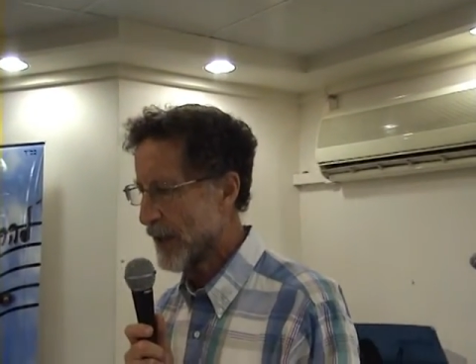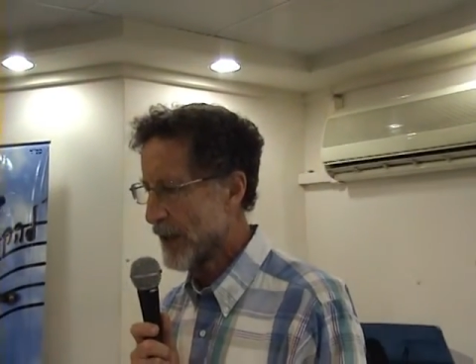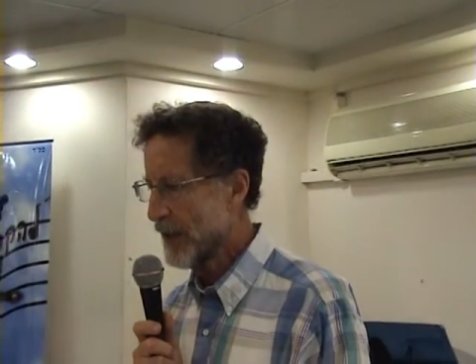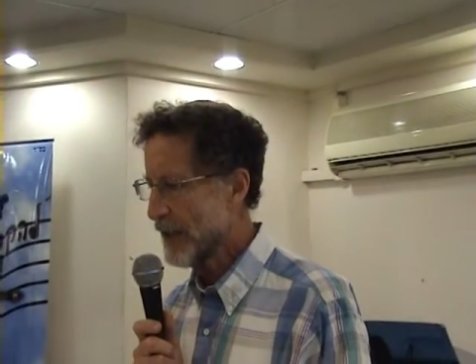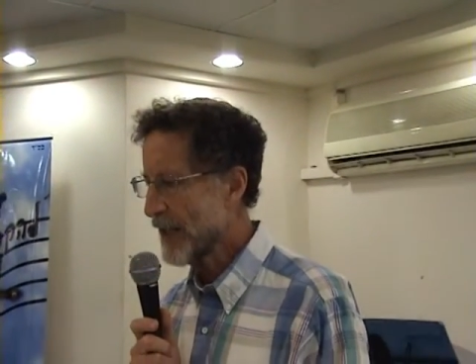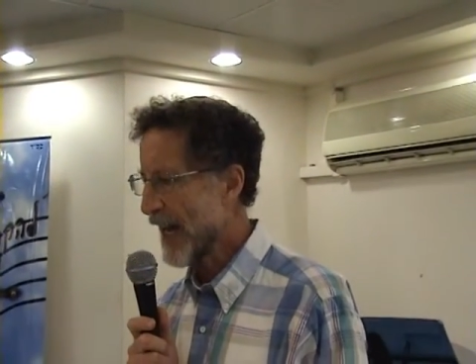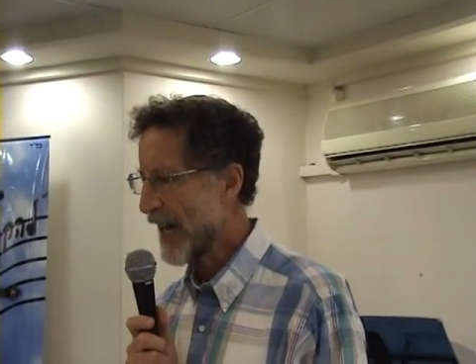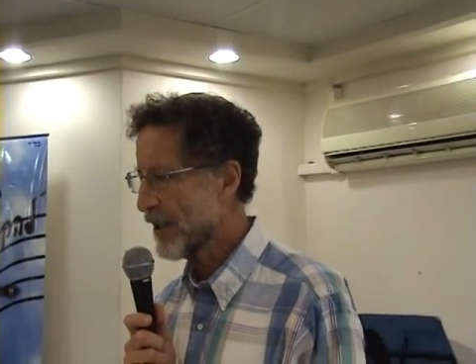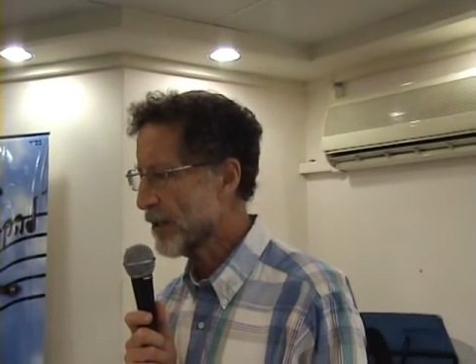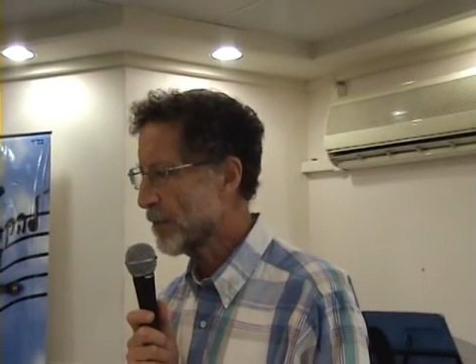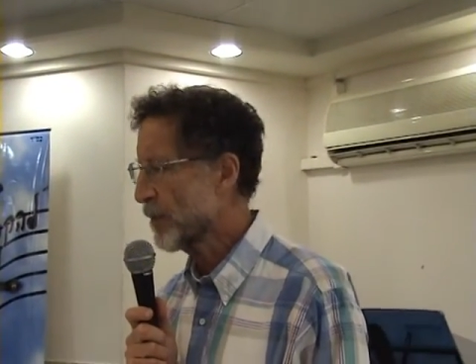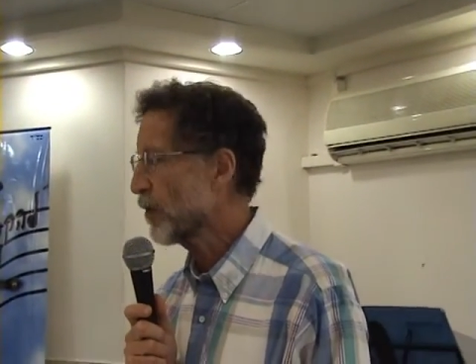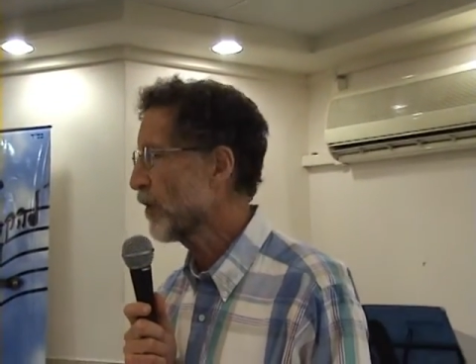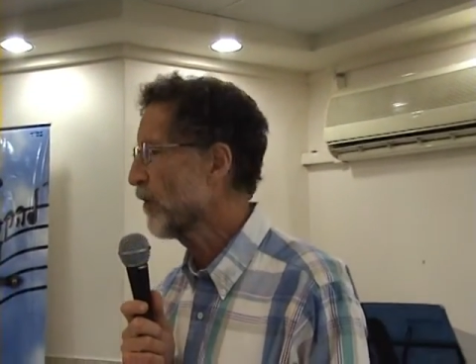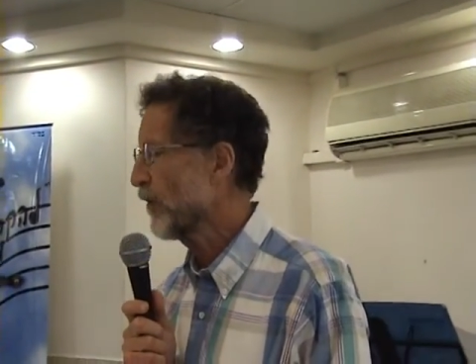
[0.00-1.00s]
His
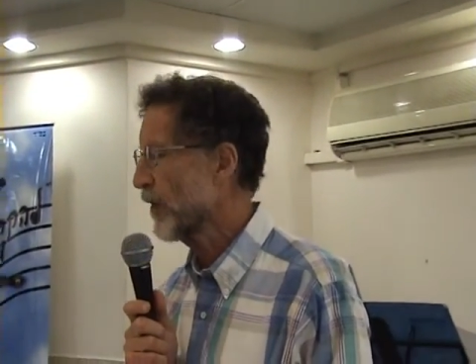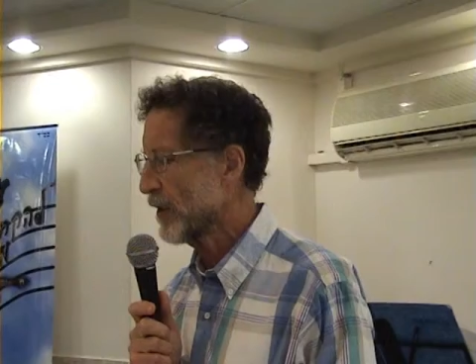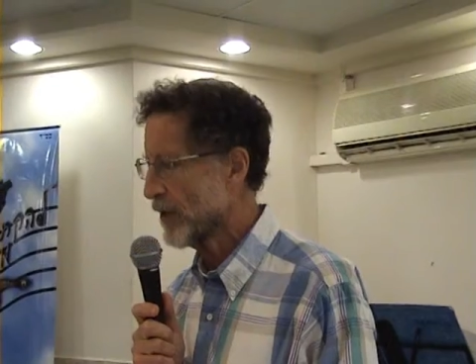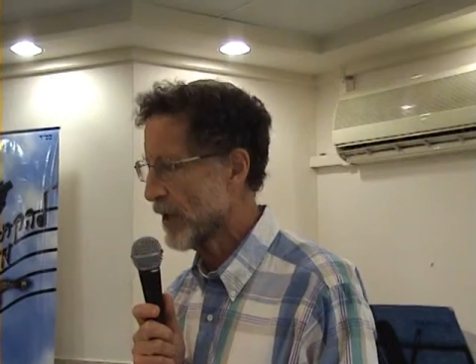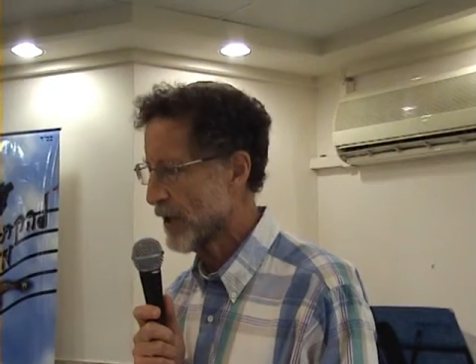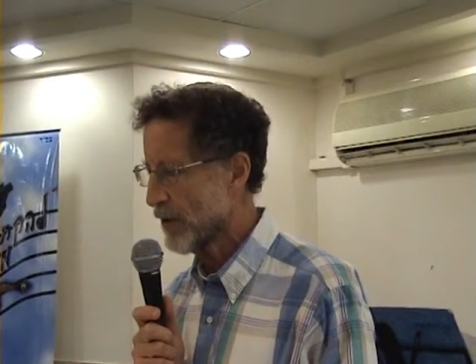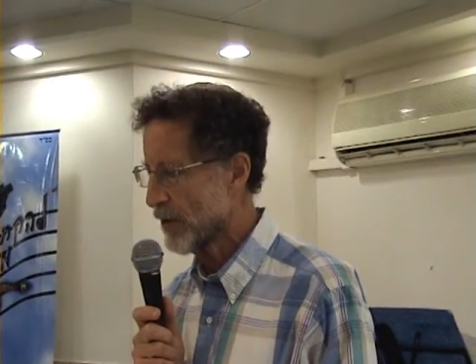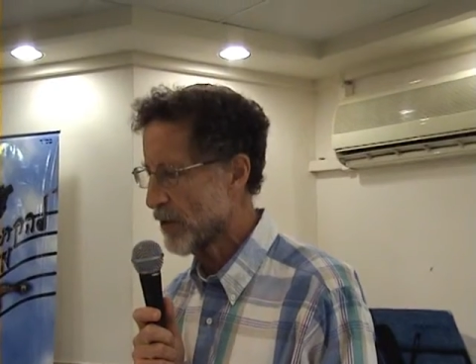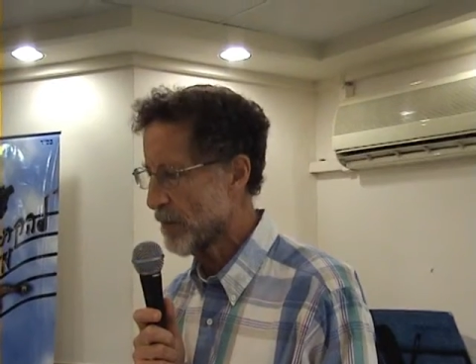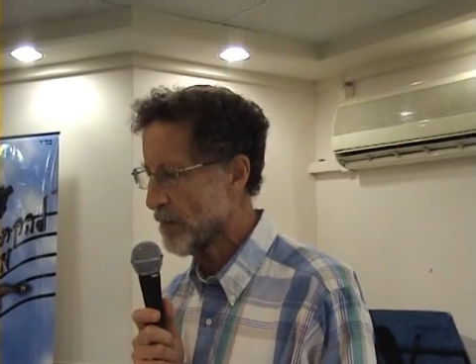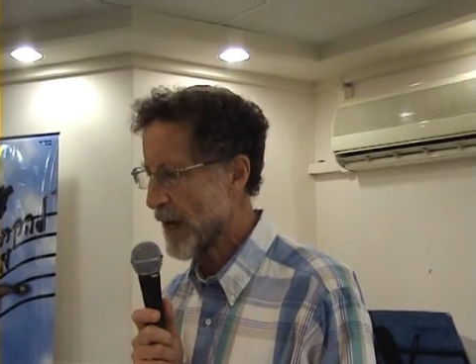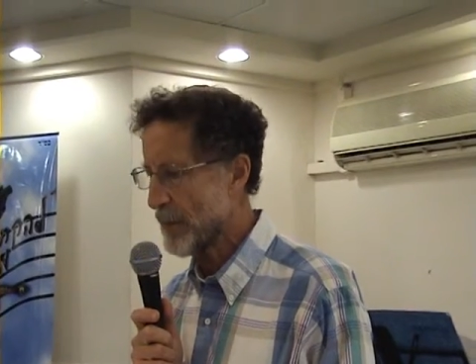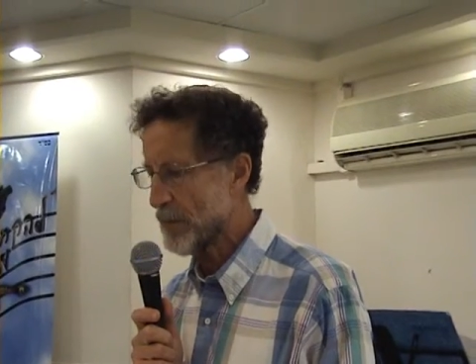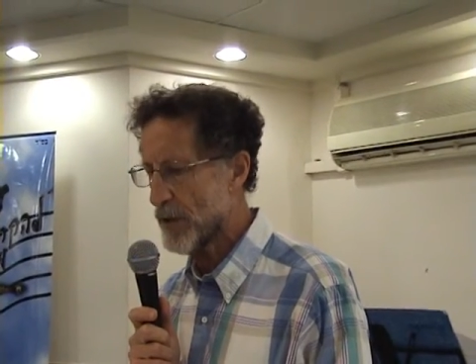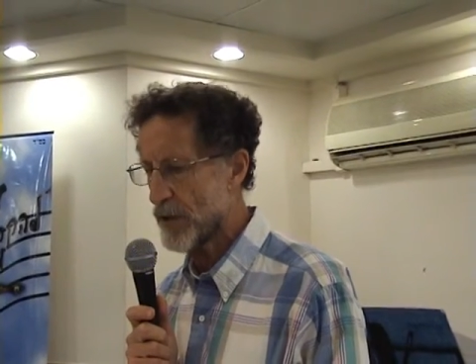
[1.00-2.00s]
hospital visits to
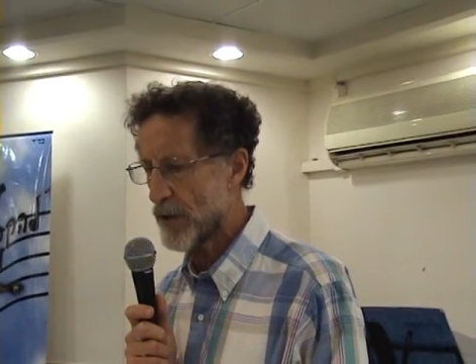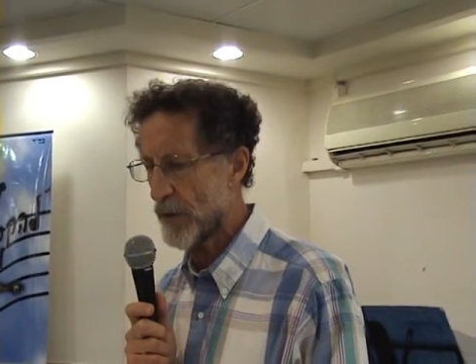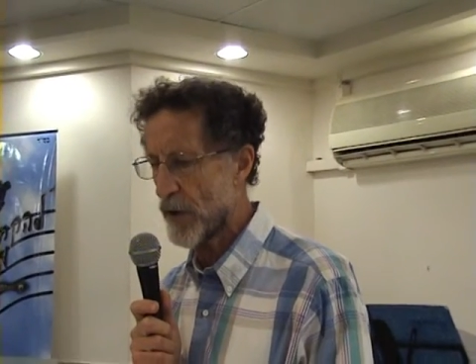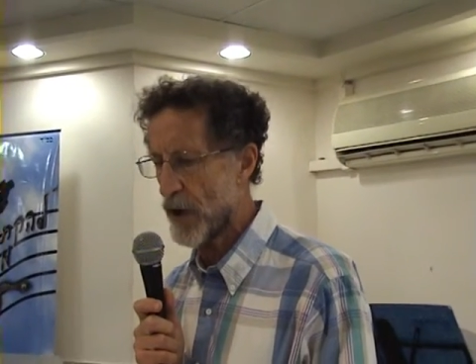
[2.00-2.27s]
members of